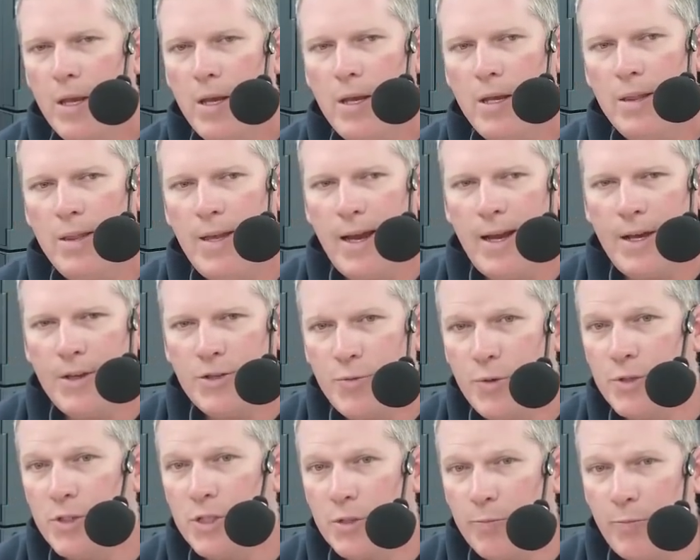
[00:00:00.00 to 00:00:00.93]
that has
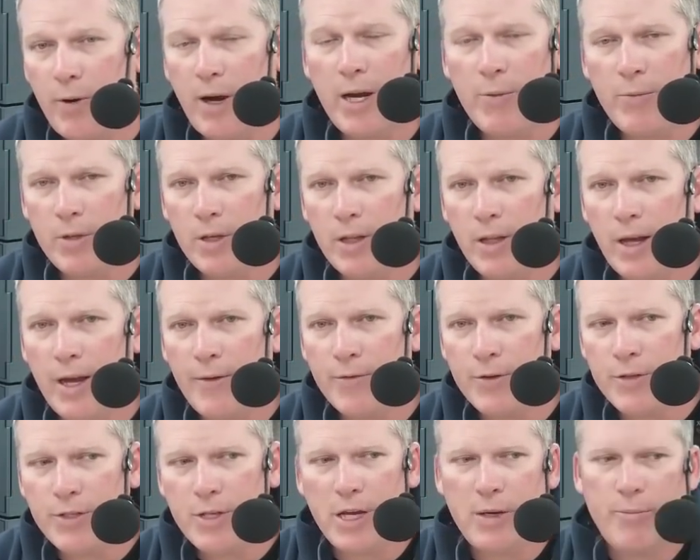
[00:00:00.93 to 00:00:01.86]
been sprayed with
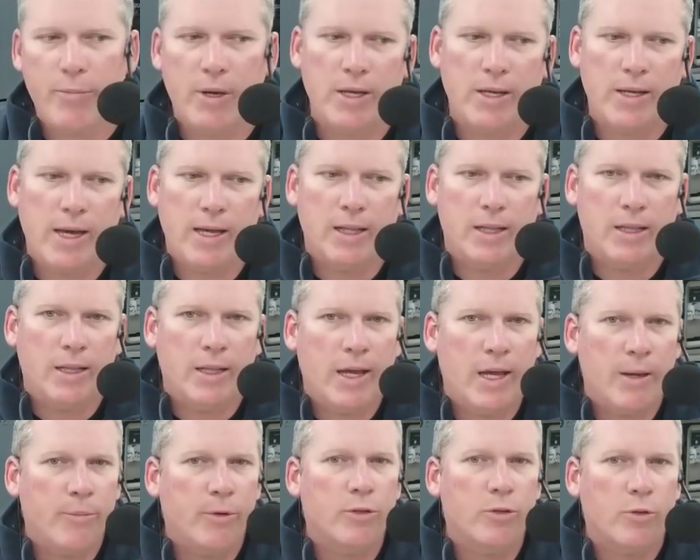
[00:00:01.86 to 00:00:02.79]
glyphosate but yet
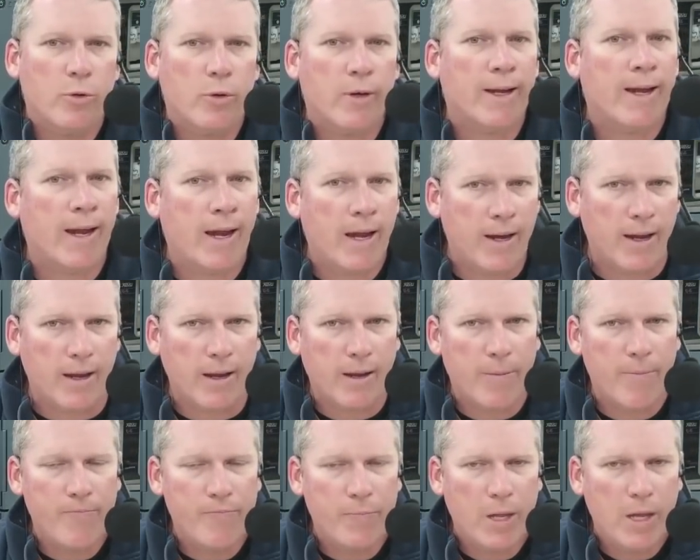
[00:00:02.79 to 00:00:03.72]
labeled organic.
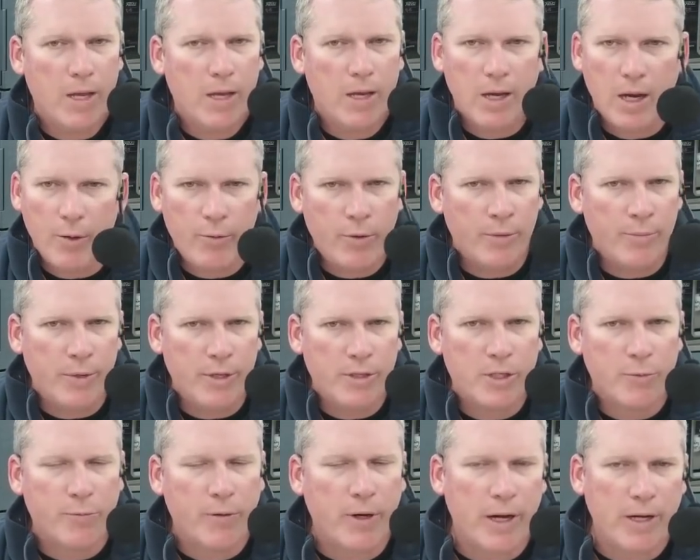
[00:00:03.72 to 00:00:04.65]
I wouldn't be
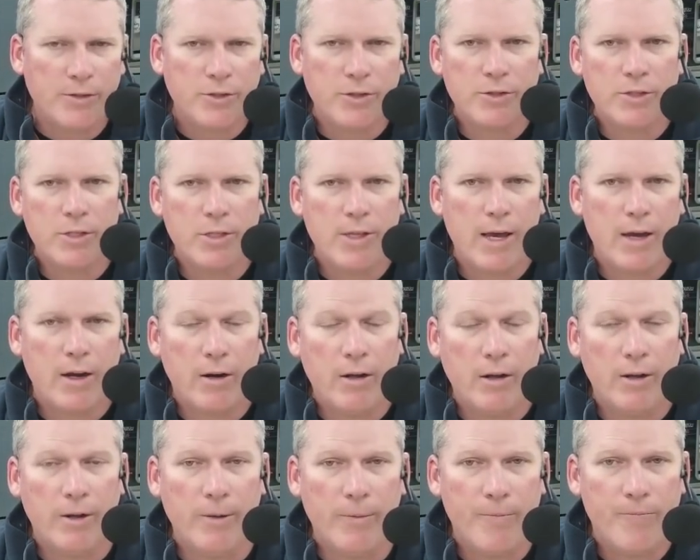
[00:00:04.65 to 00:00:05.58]
surprised to see that at
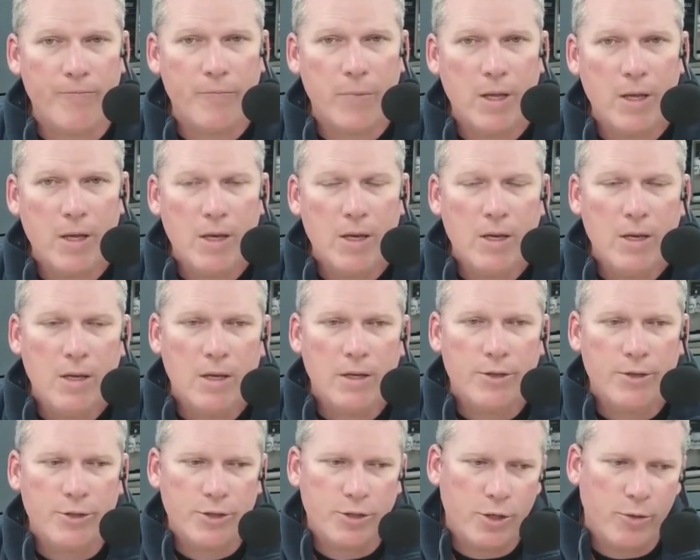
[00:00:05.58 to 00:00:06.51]
all.
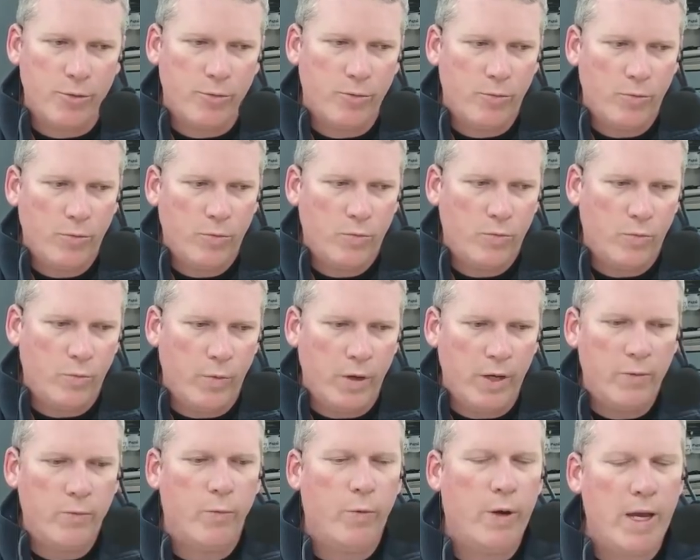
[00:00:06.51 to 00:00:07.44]
So
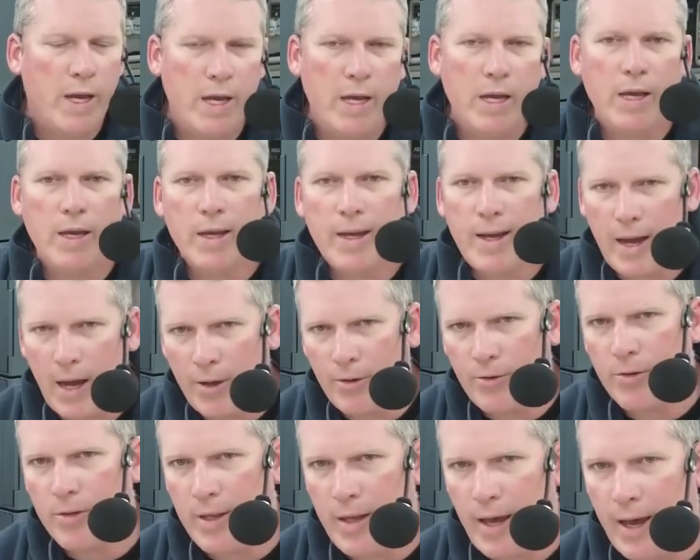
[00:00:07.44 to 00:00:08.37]
when we
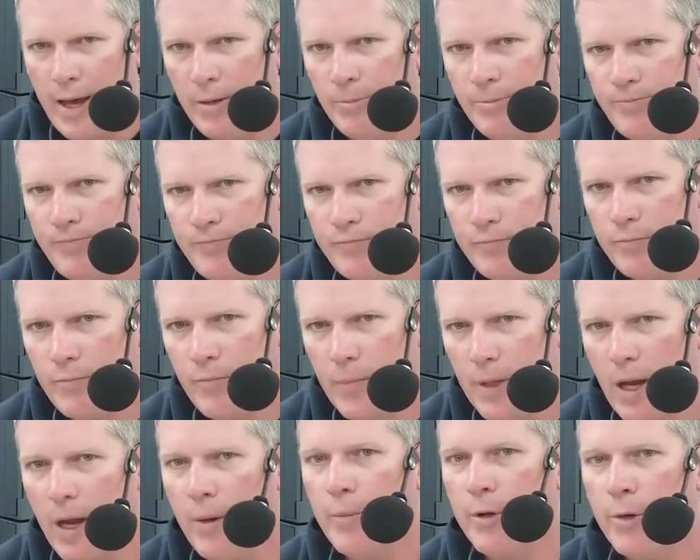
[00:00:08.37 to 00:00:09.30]
encounter that,
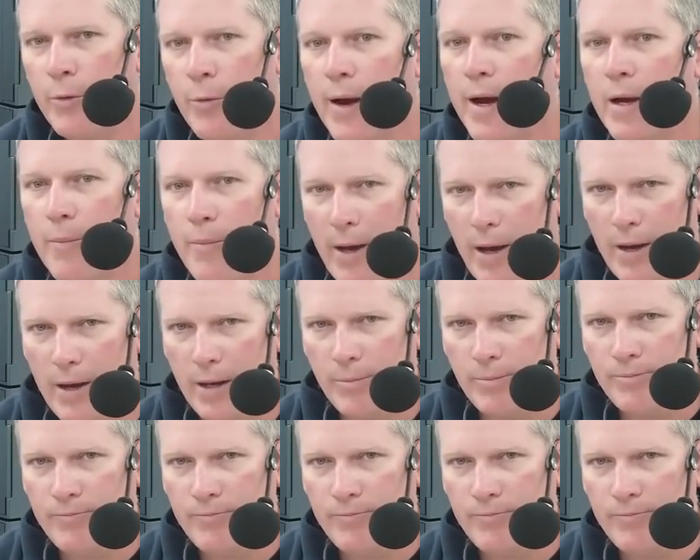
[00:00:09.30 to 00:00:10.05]
I'm going to write about it.